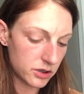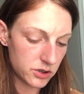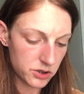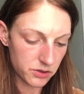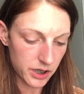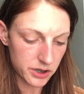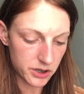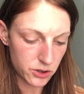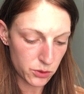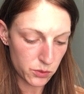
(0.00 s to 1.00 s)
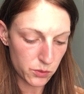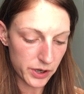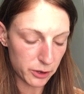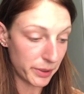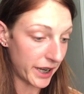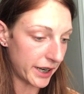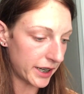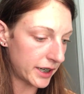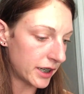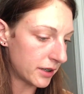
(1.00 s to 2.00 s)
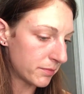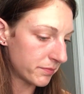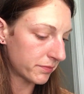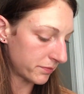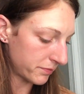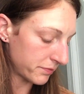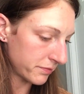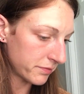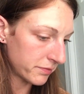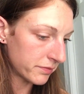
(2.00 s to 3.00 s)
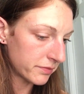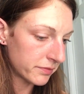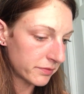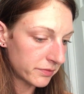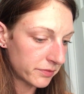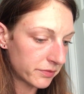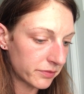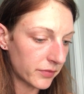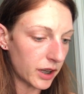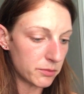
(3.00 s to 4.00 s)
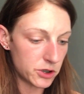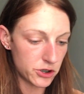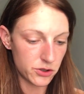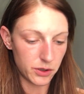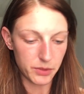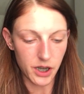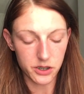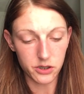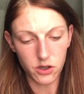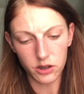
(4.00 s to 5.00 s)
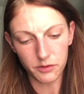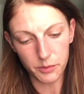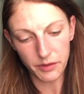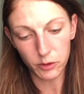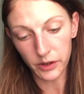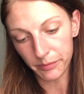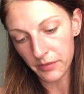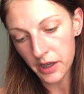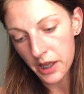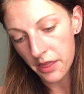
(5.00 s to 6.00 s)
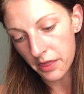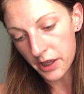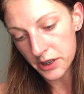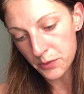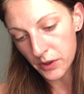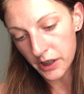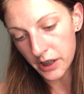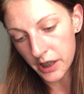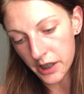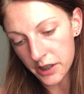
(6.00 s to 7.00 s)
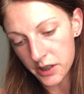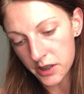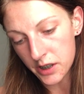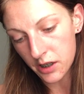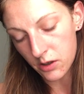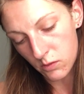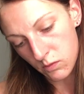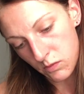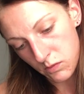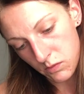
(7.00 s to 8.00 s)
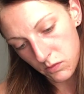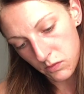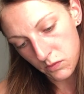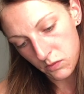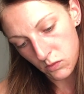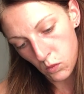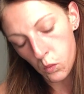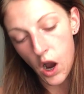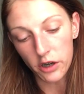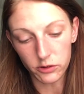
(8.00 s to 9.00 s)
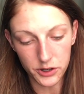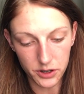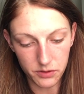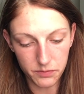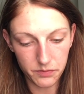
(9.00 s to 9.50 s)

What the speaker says: So that's Twitter Pated. I'm just throwing boxes all over my floor. This one is Waddles.